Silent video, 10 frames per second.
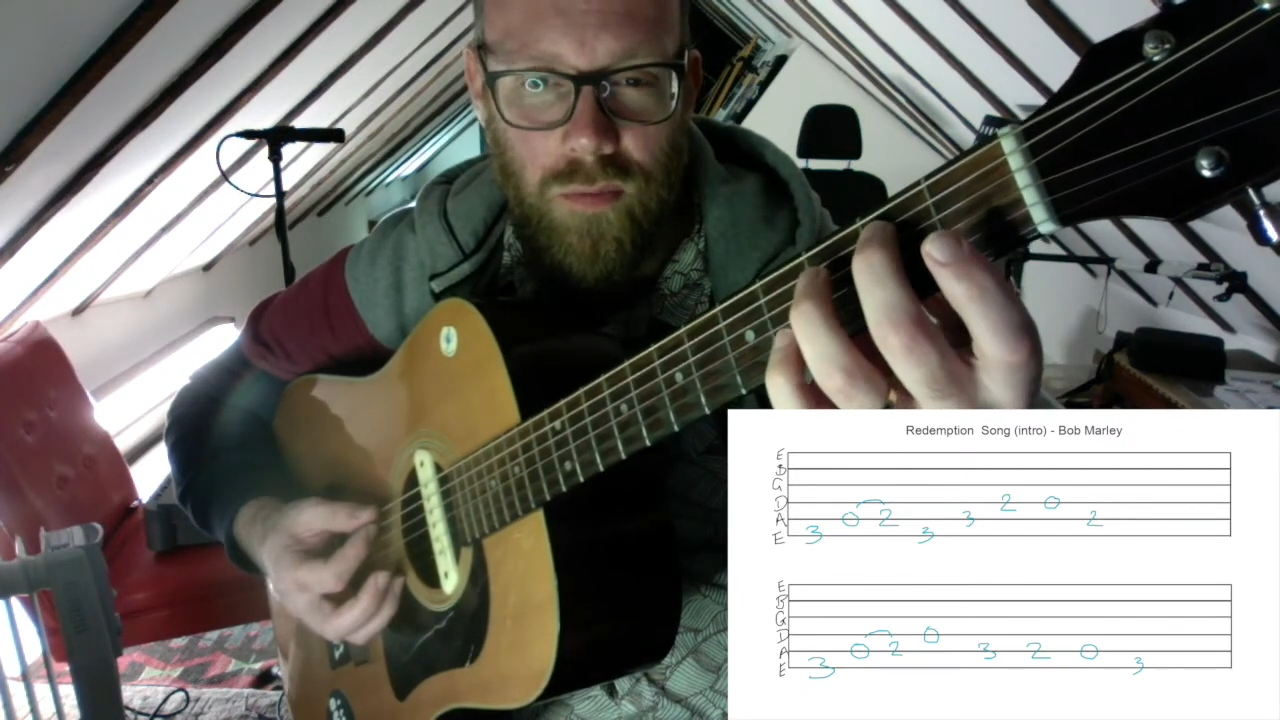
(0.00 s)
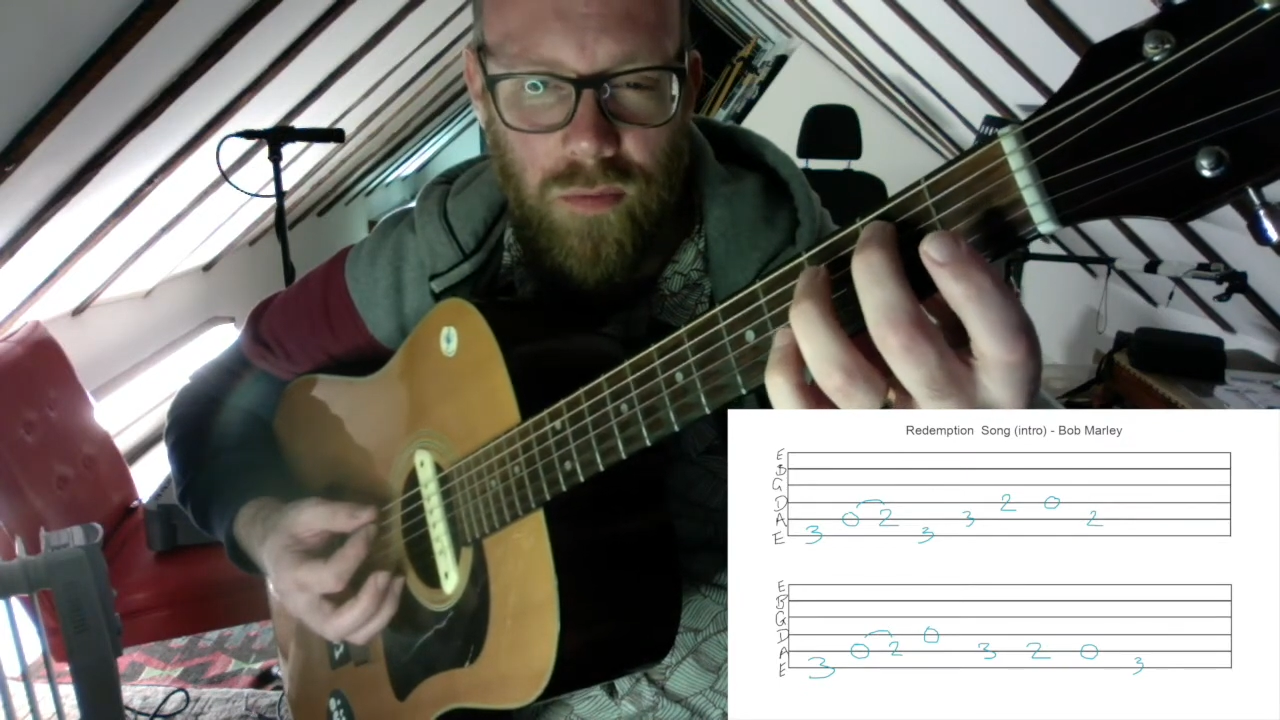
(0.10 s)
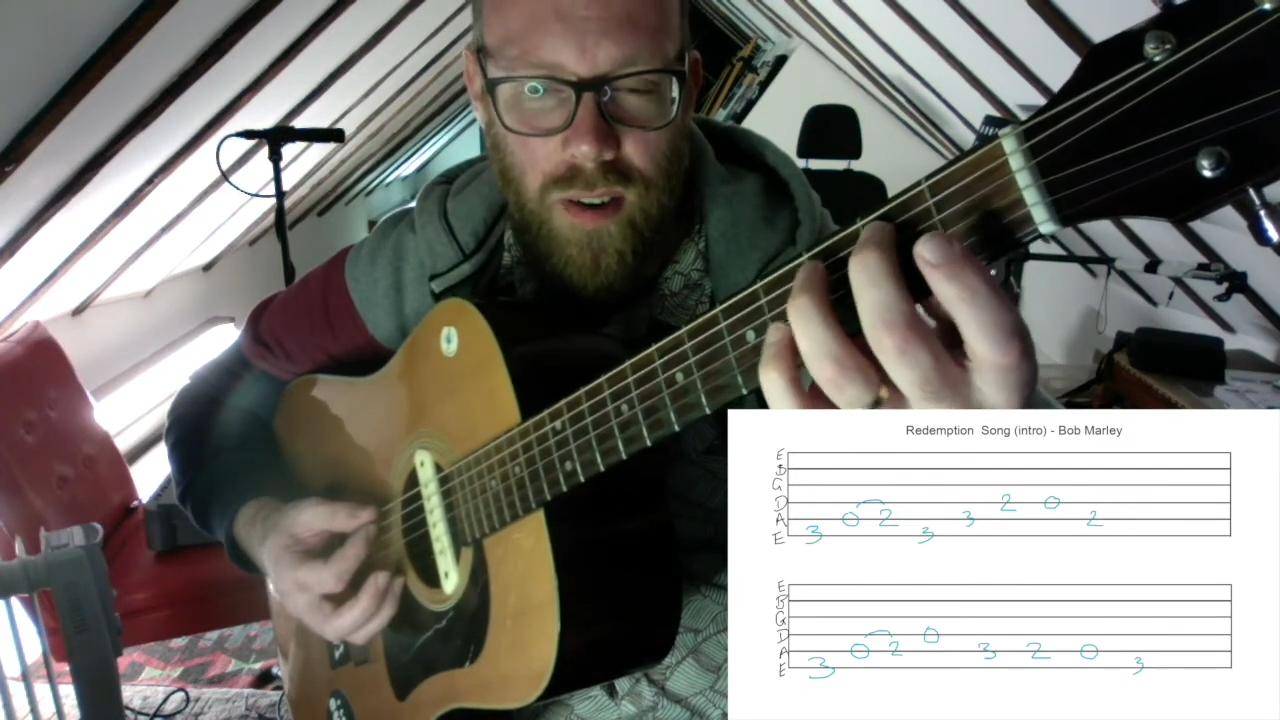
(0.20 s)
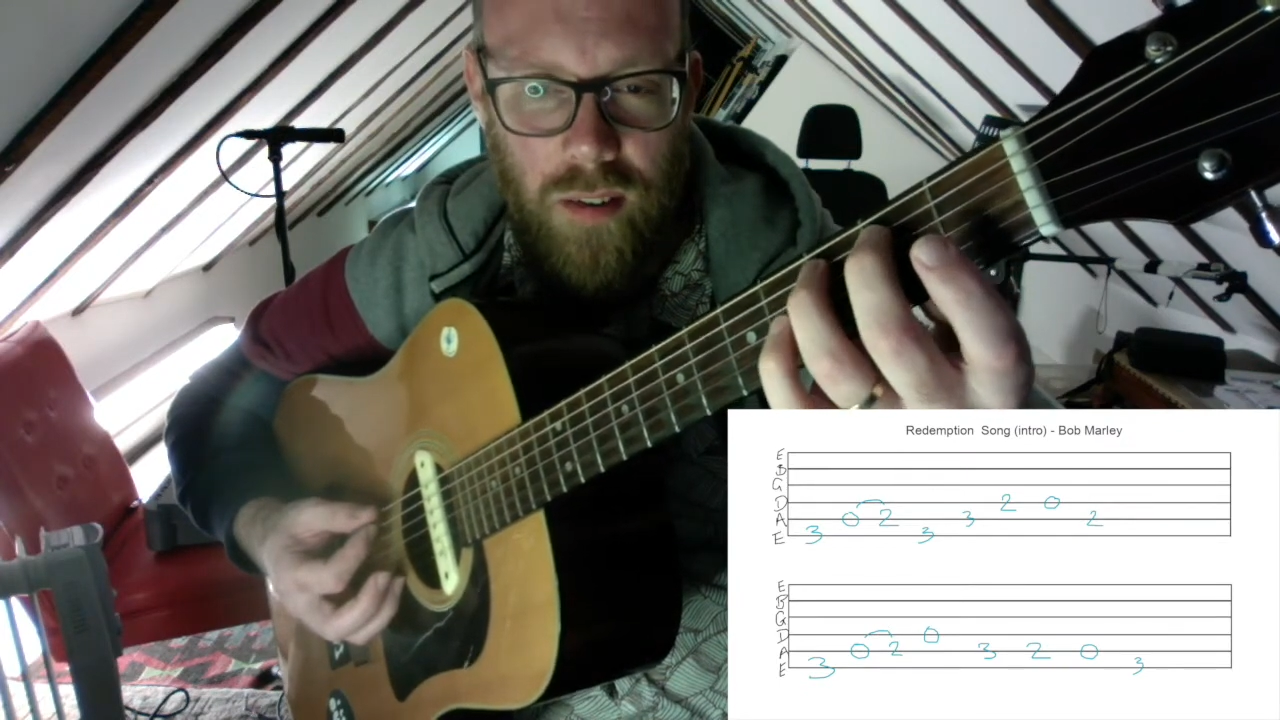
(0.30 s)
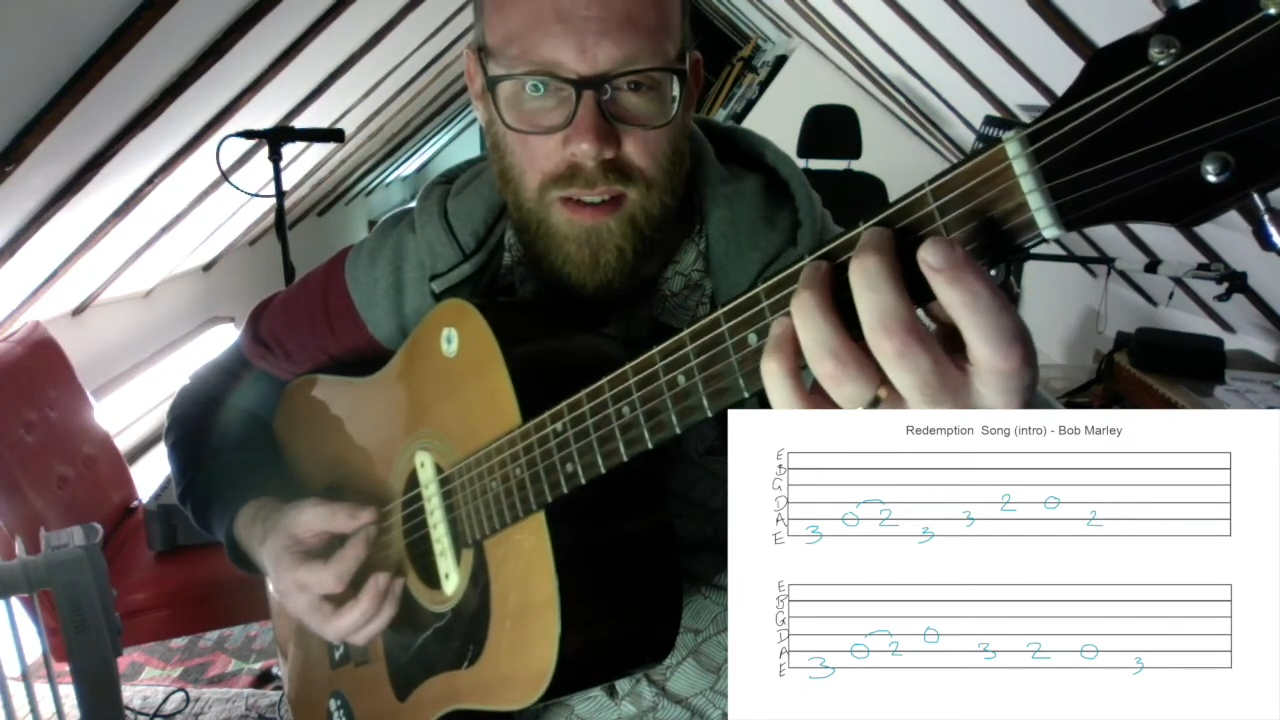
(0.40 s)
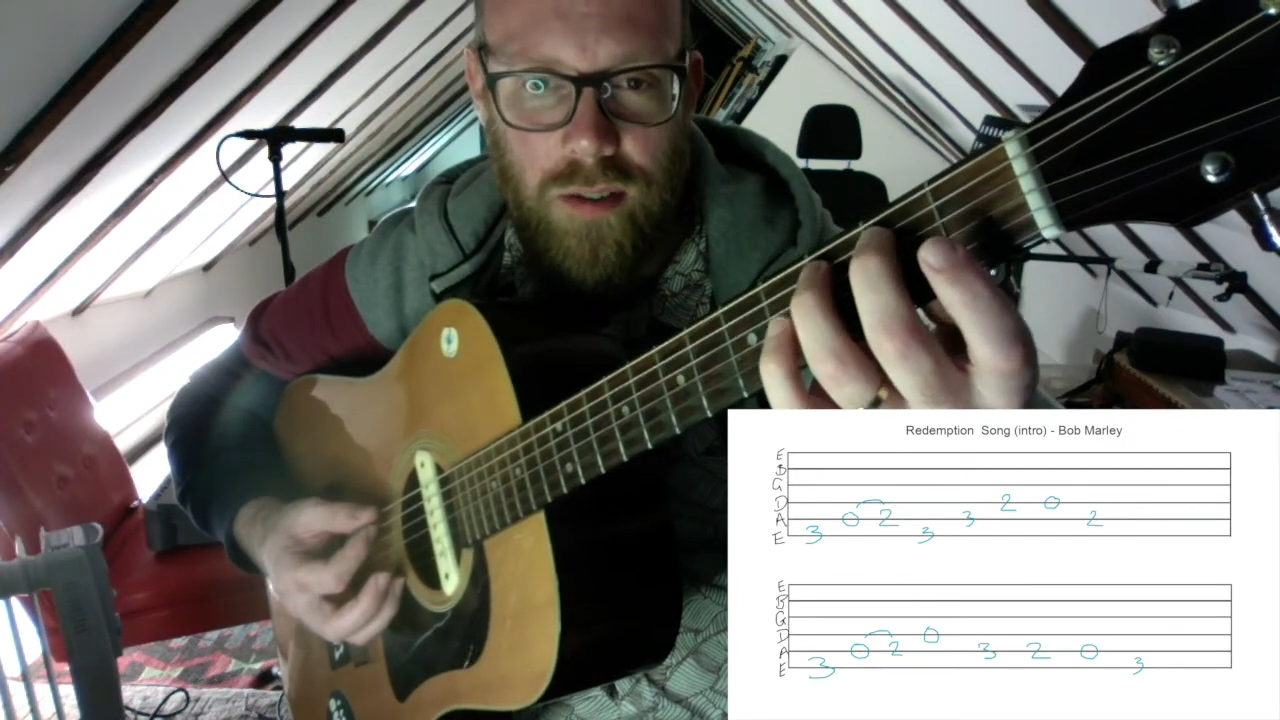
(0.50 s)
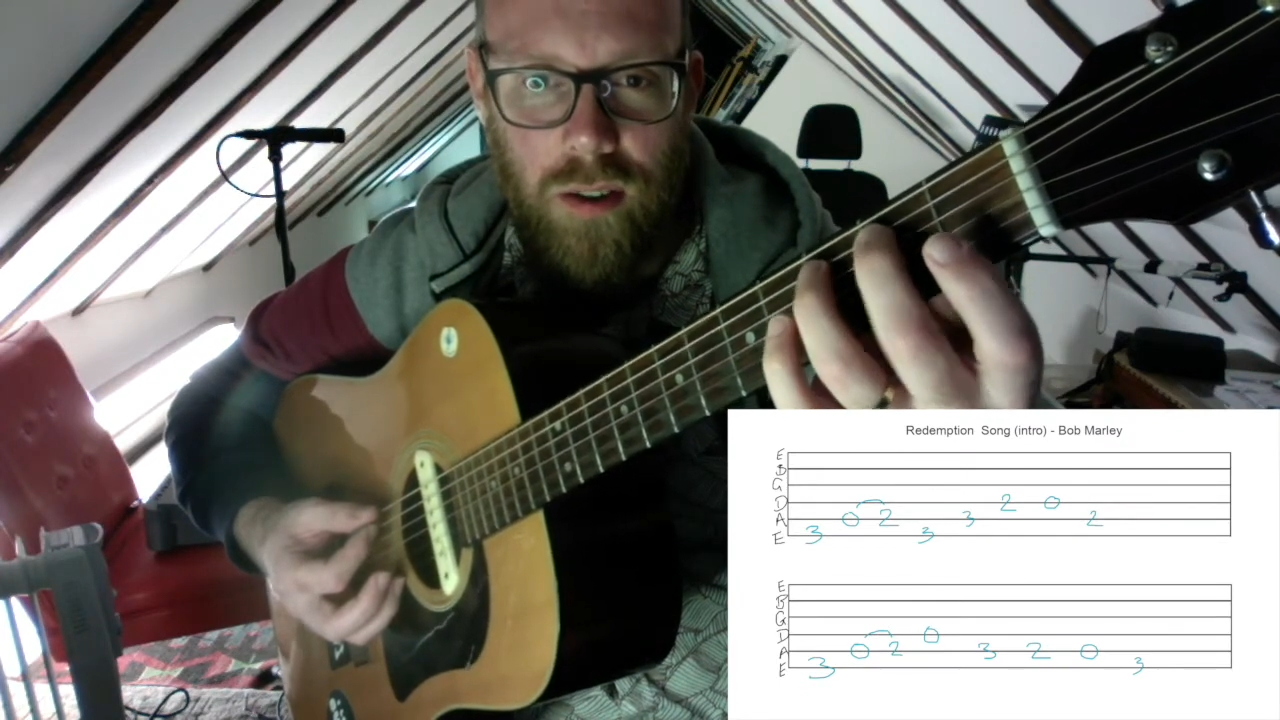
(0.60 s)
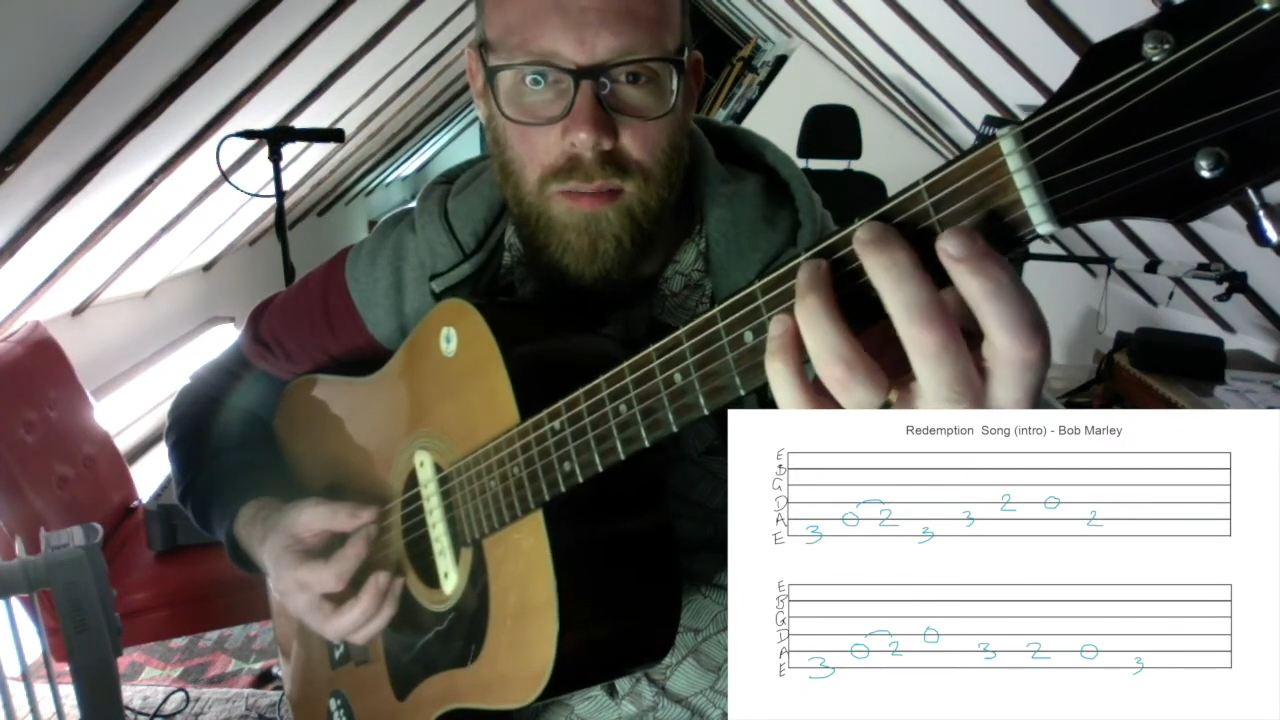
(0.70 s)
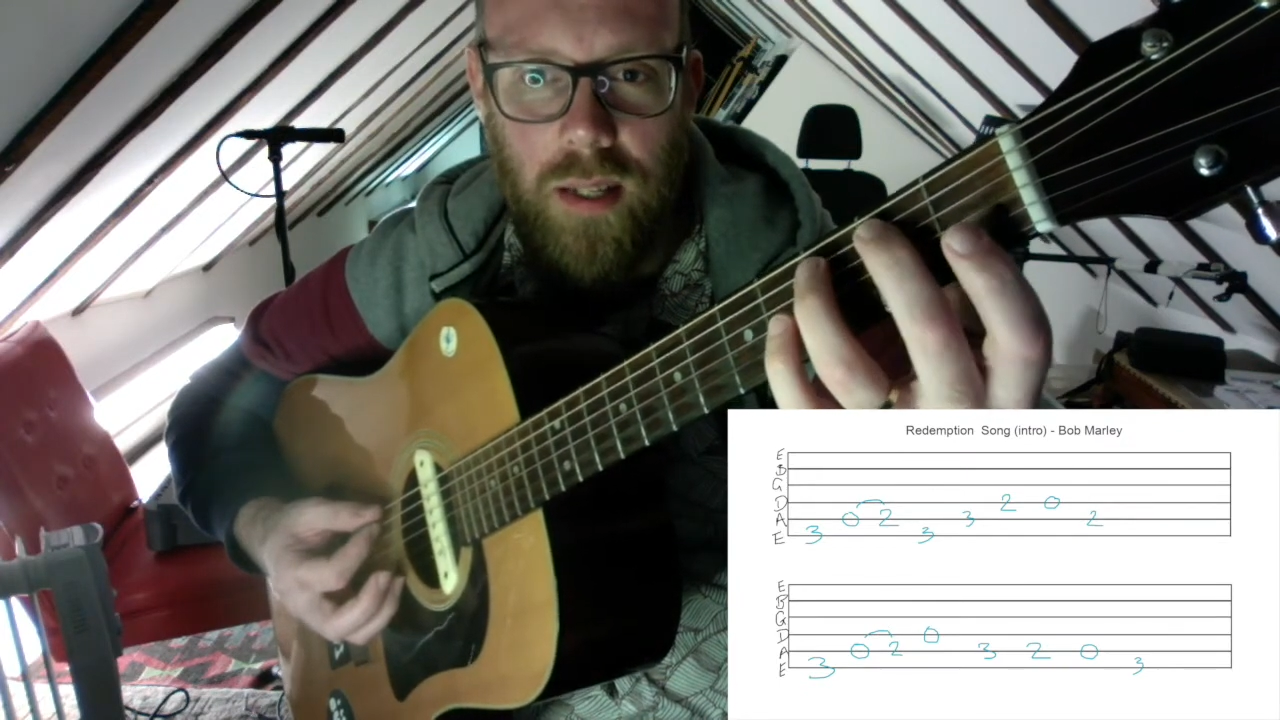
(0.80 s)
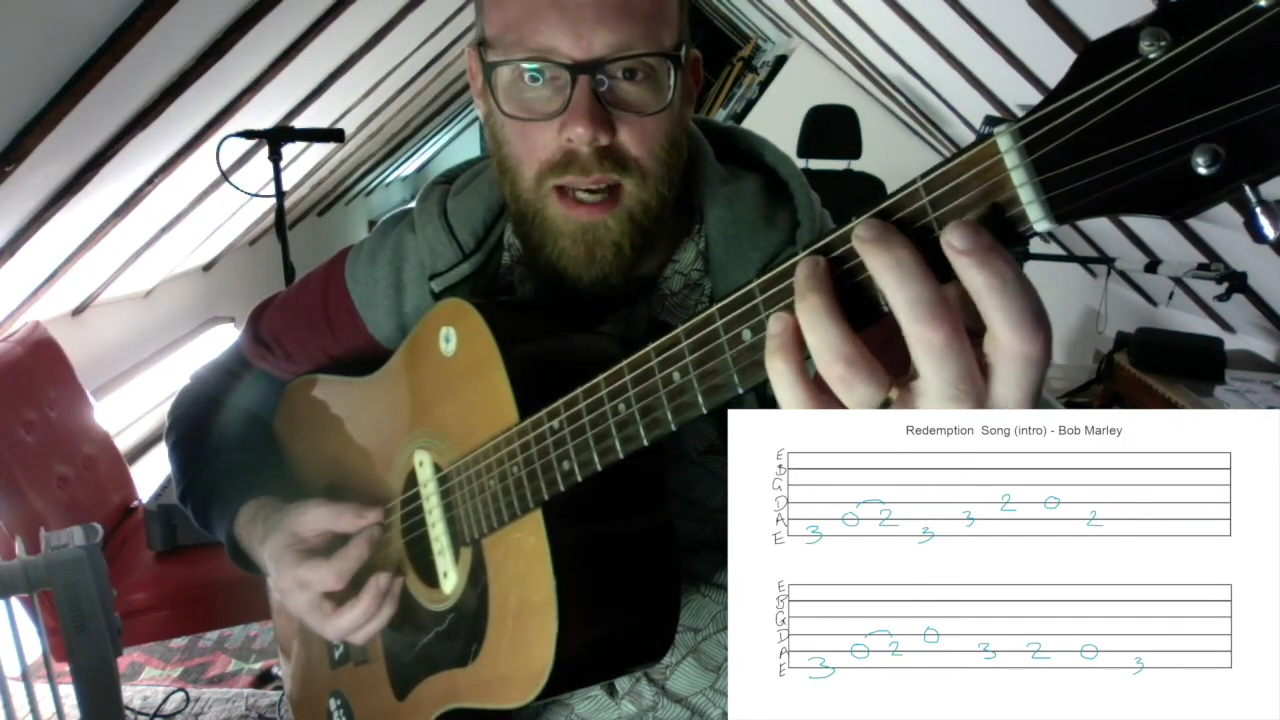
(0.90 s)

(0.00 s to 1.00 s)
very sharply